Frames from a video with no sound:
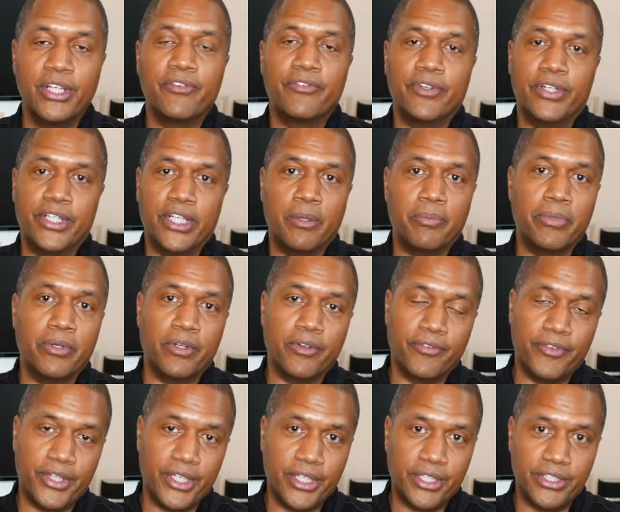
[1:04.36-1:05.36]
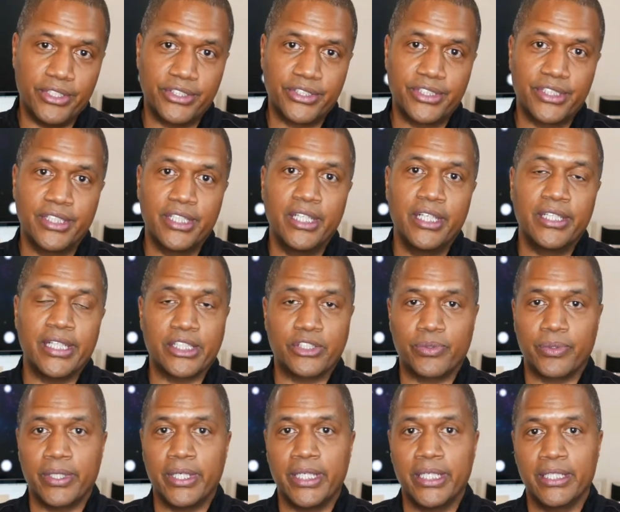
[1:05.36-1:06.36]
for a number of years. That's
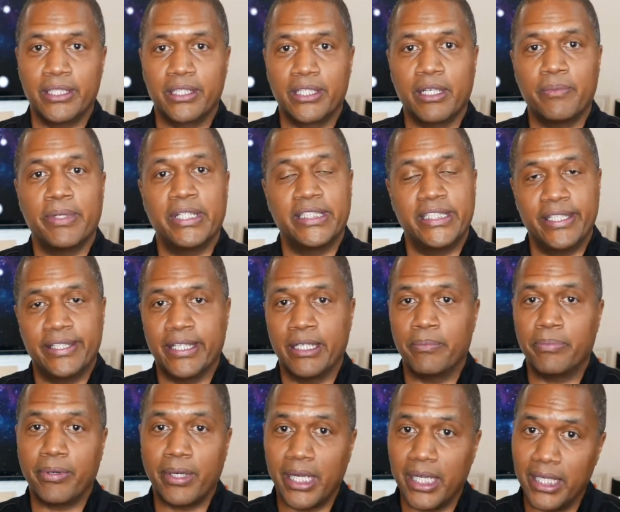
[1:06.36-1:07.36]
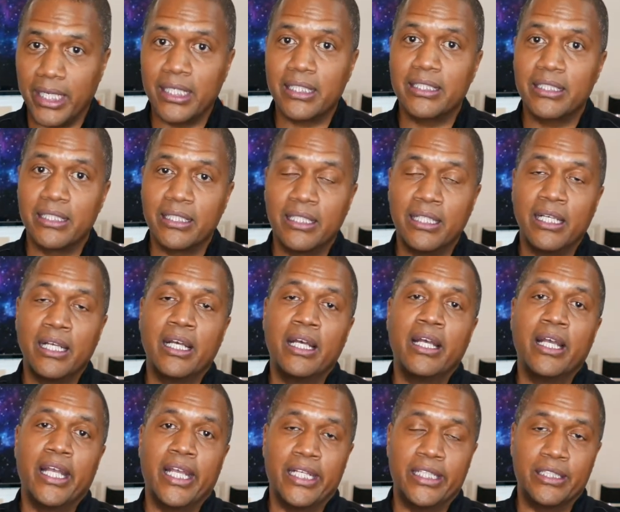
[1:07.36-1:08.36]
where I cut my teeth on product
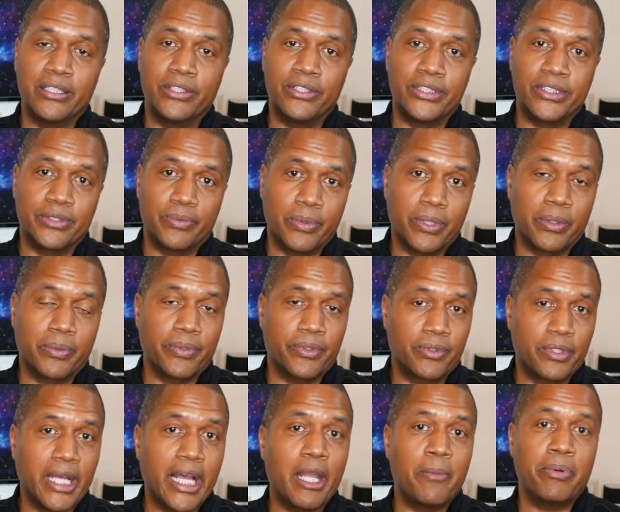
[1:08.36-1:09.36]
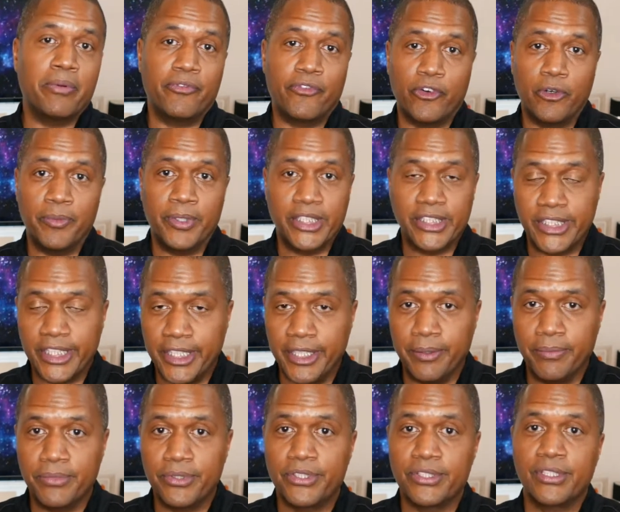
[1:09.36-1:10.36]
and learned to work with high-performing
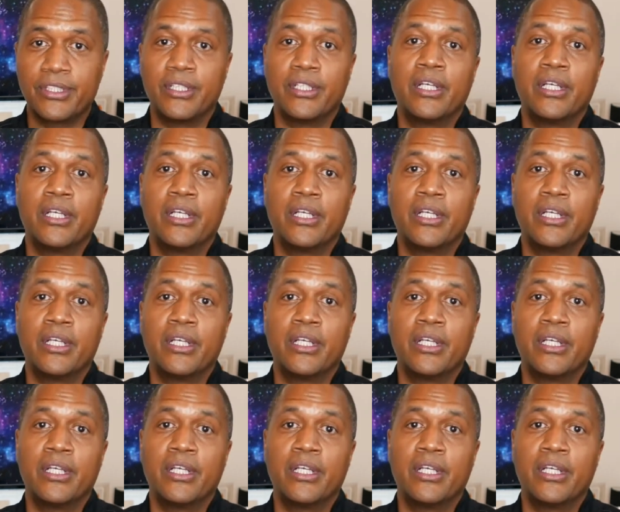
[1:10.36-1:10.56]
teams.